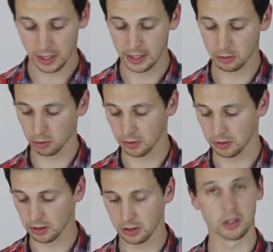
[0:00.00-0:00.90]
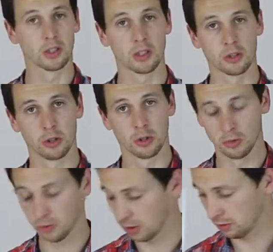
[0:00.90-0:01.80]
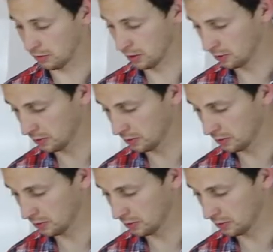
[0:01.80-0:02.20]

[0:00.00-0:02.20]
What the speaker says: and this will give us the circle for our wreath.